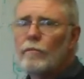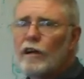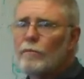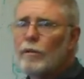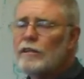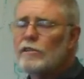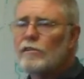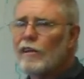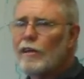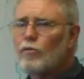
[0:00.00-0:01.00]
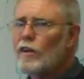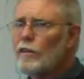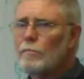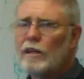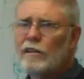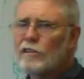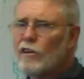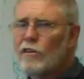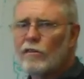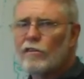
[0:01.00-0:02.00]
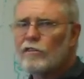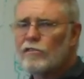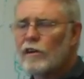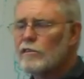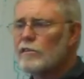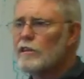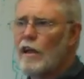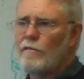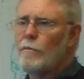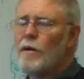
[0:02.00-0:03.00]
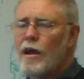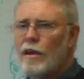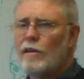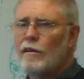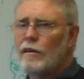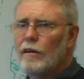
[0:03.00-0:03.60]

and places like that, one of the biggest concrete structures ever made.